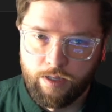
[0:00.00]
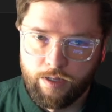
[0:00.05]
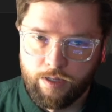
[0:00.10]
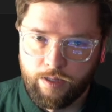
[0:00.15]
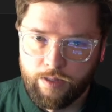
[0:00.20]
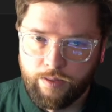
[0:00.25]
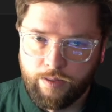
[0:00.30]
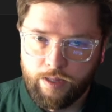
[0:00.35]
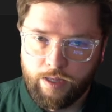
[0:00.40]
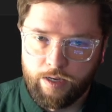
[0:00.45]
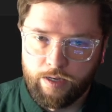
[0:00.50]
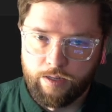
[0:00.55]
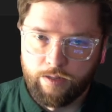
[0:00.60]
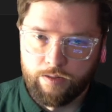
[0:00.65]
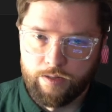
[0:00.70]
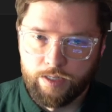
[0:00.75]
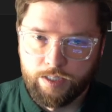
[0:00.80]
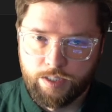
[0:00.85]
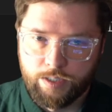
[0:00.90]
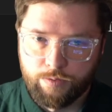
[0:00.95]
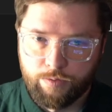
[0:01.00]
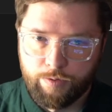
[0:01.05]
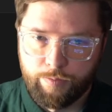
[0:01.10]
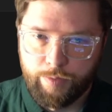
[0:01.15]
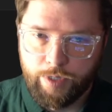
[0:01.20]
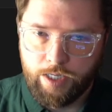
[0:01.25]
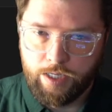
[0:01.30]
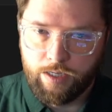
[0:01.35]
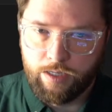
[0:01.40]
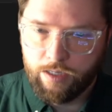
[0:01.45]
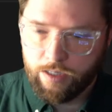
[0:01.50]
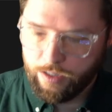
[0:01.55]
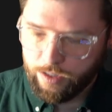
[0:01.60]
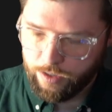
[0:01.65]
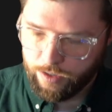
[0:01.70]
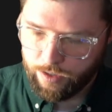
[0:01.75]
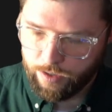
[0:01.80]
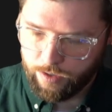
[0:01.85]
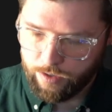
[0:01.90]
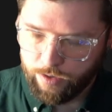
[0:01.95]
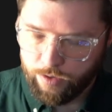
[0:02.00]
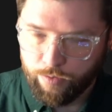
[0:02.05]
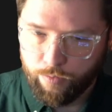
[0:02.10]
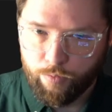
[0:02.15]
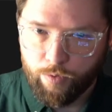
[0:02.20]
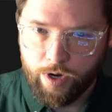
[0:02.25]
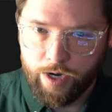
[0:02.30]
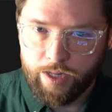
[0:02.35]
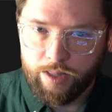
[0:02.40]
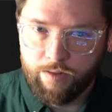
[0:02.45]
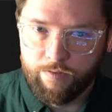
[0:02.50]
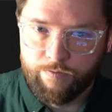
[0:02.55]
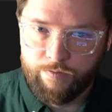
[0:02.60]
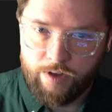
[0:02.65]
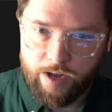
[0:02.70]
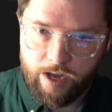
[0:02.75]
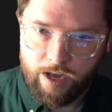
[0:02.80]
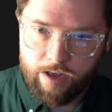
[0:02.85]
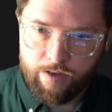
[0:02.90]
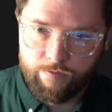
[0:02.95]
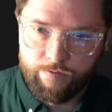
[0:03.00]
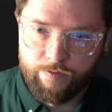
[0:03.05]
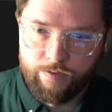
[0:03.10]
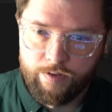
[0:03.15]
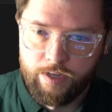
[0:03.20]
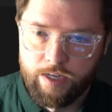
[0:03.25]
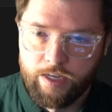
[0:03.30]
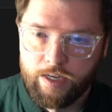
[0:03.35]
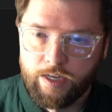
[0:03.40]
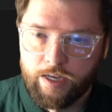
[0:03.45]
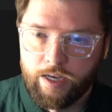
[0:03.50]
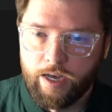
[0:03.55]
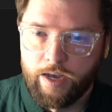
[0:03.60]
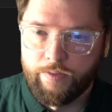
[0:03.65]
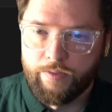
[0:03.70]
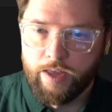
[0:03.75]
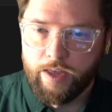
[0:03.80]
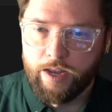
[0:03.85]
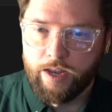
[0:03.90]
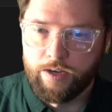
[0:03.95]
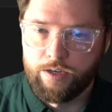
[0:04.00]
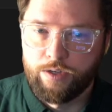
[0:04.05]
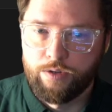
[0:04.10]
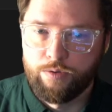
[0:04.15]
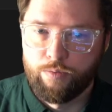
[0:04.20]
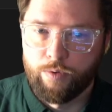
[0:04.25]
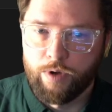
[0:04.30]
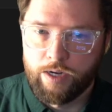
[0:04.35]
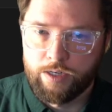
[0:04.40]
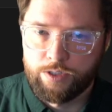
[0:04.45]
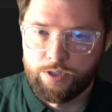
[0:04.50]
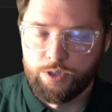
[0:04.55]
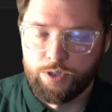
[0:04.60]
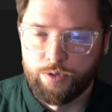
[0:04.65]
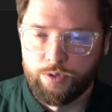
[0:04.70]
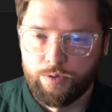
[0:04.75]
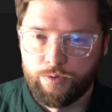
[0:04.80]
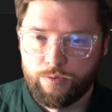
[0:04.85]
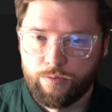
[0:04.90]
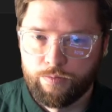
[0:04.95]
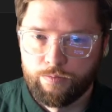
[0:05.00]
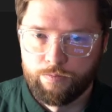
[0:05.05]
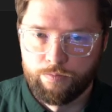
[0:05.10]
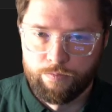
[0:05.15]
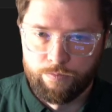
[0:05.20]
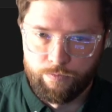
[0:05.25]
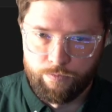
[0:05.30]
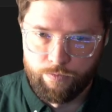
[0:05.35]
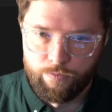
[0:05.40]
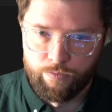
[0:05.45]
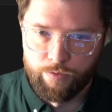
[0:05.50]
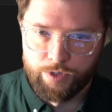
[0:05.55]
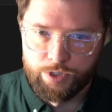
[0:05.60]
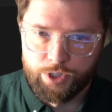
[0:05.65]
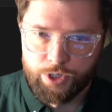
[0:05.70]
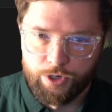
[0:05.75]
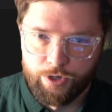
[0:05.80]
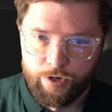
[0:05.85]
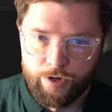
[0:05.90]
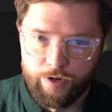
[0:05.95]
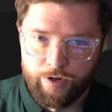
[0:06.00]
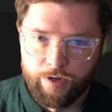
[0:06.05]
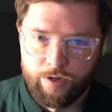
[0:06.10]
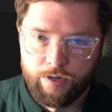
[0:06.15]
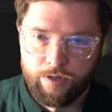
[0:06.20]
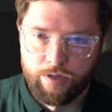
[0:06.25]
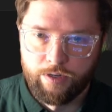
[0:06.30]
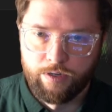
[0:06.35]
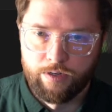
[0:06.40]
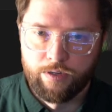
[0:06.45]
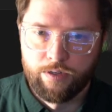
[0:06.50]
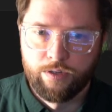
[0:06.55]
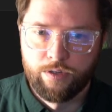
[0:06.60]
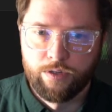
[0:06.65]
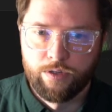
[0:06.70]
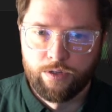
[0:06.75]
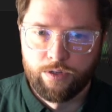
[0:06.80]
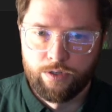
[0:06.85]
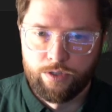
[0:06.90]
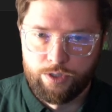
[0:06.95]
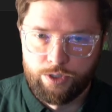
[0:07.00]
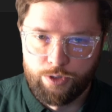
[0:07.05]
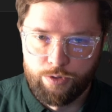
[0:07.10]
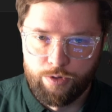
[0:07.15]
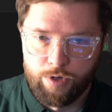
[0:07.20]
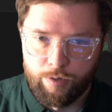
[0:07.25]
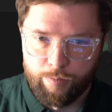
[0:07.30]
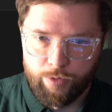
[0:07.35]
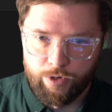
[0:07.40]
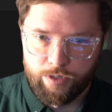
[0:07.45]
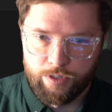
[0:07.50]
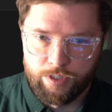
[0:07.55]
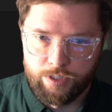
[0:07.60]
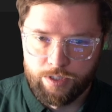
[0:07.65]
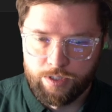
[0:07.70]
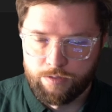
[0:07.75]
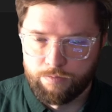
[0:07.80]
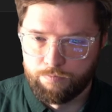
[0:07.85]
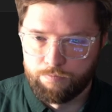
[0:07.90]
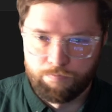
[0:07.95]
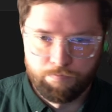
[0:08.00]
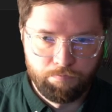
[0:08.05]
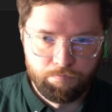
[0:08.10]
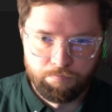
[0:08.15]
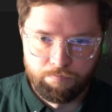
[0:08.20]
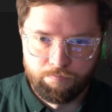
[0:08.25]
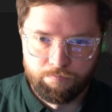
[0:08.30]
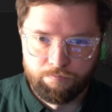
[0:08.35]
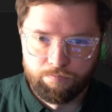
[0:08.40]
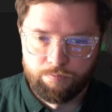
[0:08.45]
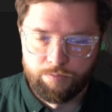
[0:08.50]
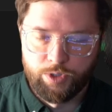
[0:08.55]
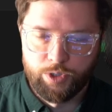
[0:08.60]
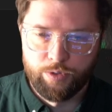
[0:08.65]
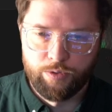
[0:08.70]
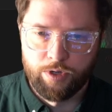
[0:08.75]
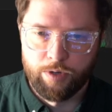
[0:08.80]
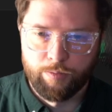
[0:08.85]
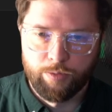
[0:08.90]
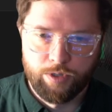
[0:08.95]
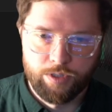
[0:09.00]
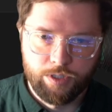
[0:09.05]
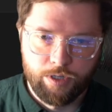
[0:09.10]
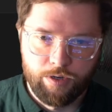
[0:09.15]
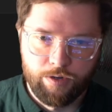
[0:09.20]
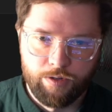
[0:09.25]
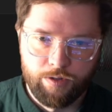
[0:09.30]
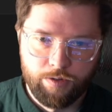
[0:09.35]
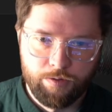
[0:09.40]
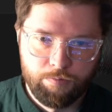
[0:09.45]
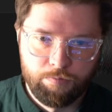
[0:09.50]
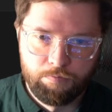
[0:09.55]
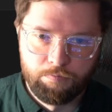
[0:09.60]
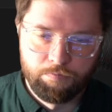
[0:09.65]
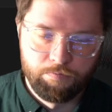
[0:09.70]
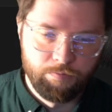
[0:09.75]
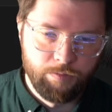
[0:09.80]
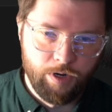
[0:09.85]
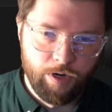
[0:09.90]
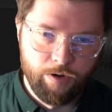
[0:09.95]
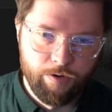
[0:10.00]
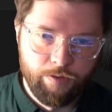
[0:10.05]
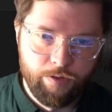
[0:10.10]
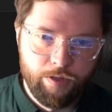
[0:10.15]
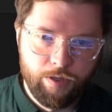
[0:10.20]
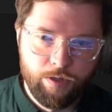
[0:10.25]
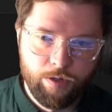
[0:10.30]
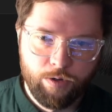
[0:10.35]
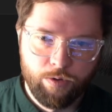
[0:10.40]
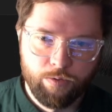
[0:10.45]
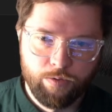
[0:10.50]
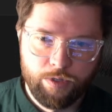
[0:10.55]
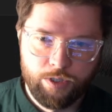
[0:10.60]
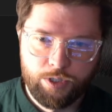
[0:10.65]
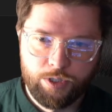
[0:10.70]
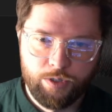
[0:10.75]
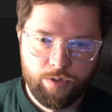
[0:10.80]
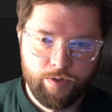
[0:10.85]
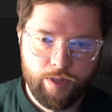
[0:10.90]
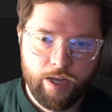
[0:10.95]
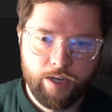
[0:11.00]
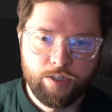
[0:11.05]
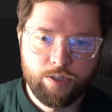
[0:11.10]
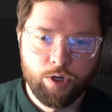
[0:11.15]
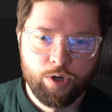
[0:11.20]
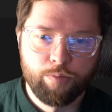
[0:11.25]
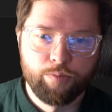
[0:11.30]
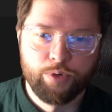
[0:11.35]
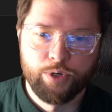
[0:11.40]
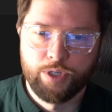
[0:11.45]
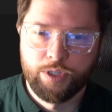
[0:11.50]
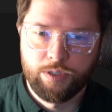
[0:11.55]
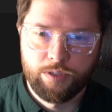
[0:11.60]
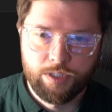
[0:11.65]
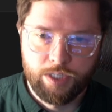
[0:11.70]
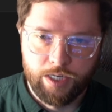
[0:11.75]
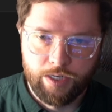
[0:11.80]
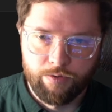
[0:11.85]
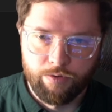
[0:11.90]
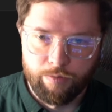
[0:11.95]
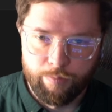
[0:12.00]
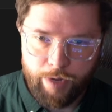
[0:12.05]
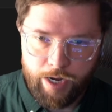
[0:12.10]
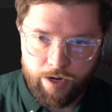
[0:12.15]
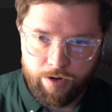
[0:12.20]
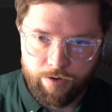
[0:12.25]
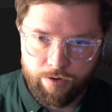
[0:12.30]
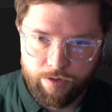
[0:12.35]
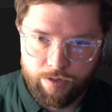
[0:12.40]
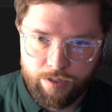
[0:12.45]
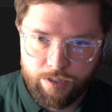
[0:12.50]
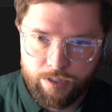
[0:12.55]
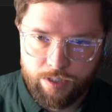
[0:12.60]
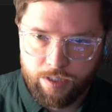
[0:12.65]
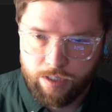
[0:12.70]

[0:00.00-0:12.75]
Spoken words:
then this would be the 1 and the 5, and then you'd want to return 2 numbers. 2 numbers are the only 2 that don't produce any remainders.